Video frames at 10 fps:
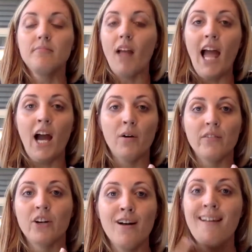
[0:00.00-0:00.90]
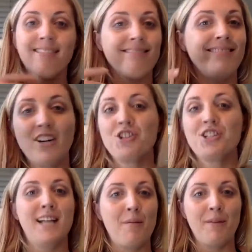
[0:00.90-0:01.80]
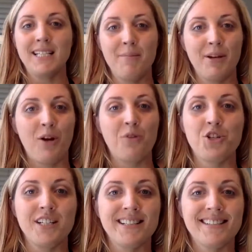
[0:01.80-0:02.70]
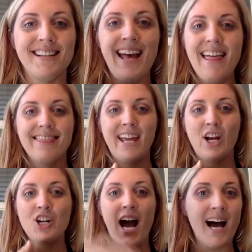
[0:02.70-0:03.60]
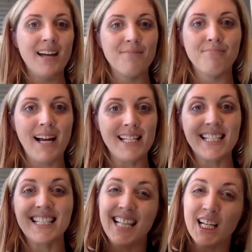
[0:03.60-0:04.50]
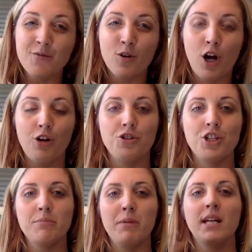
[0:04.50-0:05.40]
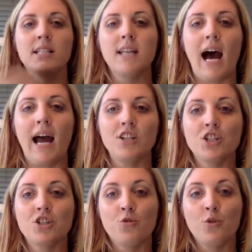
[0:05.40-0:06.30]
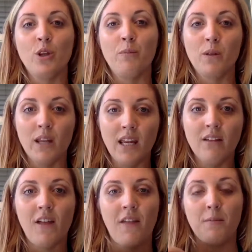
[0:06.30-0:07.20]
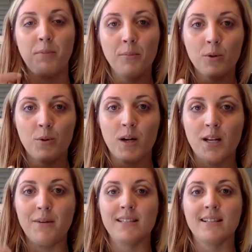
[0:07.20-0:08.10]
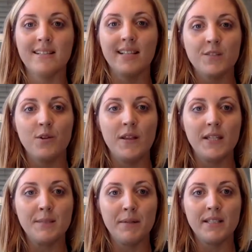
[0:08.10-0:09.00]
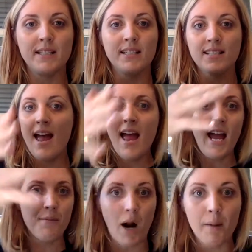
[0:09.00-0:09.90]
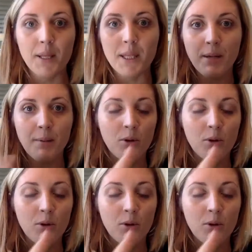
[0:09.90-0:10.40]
However, they're just not my diamond coaches. They're not my successful coaches, because I just truly believe that the people who are going to be successful in this business, and probably the people